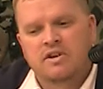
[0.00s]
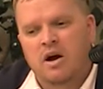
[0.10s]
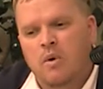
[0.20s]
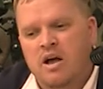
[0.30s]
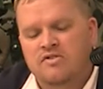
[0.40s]
in
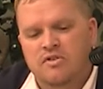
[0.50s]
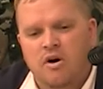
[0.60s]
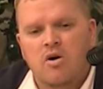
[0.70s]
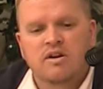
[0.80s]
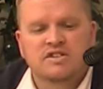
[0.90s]
that way. So the
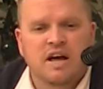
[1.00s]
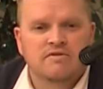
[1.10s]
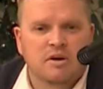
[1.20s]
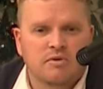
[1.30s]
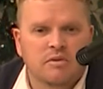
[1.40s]
Hokies have
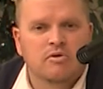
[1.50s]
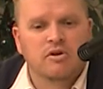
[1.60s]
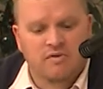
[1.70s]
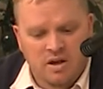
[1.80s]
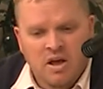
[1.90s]
something to prove.